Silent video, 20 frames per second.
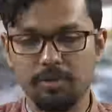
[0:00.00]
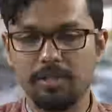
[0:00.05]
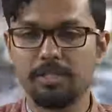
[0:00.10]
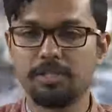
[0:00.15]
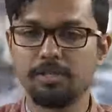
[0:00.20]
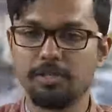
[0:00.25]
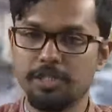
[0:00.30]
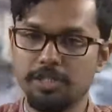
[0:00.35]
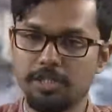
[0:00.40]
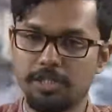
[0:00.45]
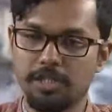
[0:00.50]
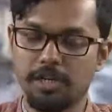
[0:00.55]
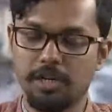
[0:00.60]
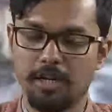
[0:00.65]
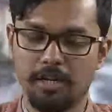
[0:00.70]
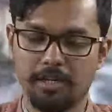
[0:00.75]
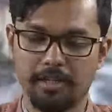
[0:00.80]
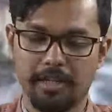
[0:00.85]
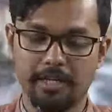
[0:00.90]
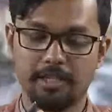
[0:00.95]
this is
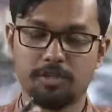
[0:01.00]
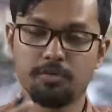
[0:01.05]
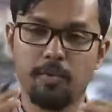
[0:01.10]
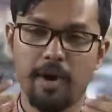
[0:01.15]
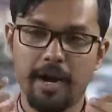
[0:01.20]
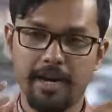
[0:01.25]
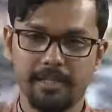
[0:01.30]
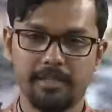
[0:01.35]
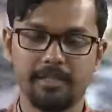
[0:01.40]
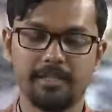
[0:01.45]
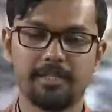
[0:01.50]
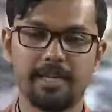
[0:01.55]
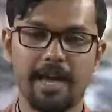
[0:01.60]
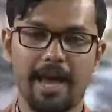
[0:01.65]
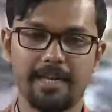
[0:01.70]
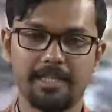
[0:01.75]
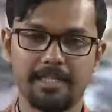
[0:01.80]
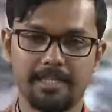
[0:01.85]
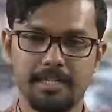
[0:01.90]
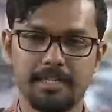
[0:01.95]
that is why this
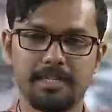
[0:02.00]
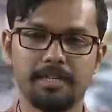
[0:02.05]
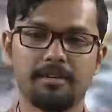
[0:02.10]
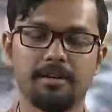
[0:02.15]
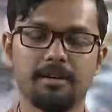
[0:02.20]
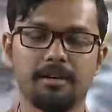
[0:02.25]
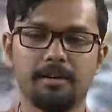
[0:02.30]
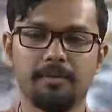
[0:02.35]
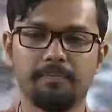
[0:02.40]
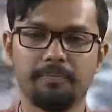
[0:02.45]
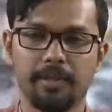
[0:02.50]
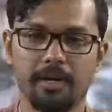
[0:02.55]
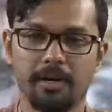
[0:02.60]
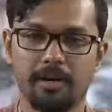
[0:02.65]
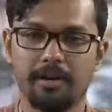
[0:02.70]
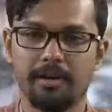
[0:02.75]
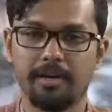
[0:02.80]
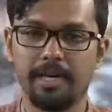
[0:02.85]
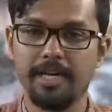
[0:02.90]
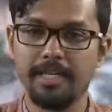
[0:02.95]
aesthetic um,